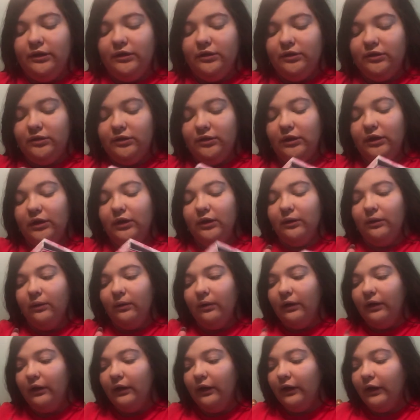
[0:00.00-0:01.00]
So
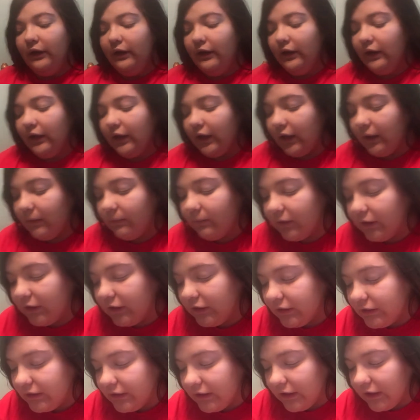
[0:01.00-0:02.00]
I'm going
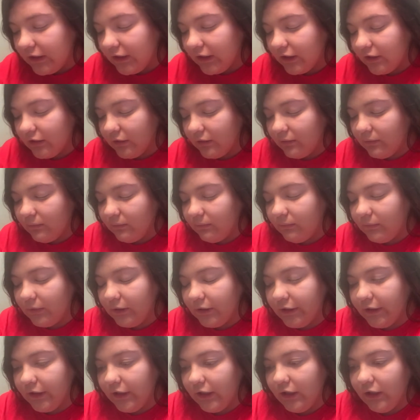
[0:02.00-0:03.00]
to take
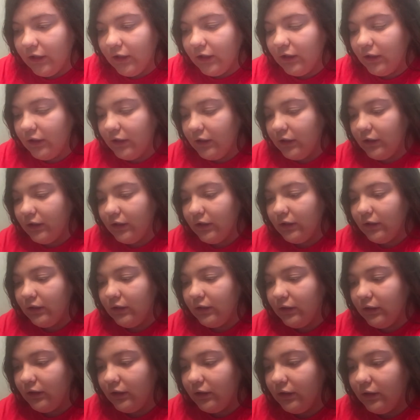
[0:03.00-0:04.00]
my
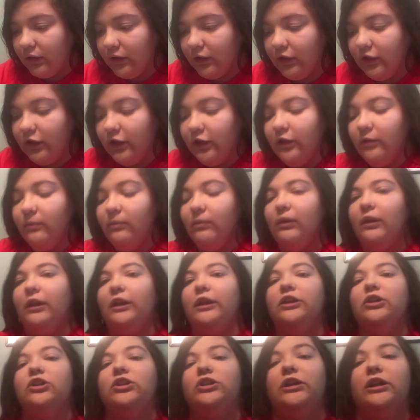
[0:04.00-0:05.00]

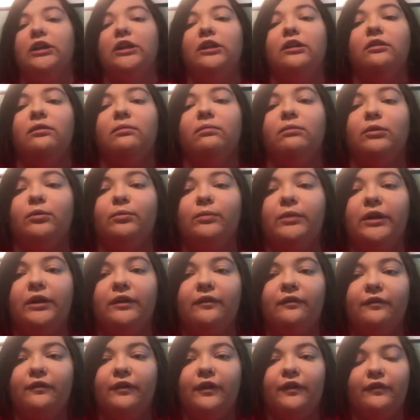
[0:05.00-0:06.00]
Blanchant Mermaid
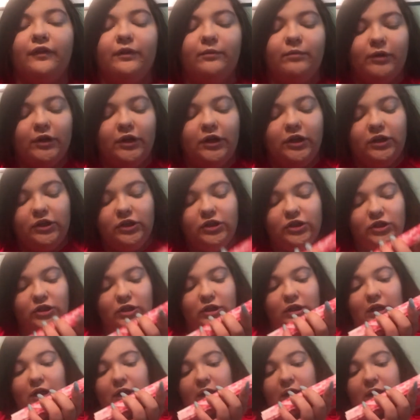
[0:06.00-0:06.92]
Fluffy Brush,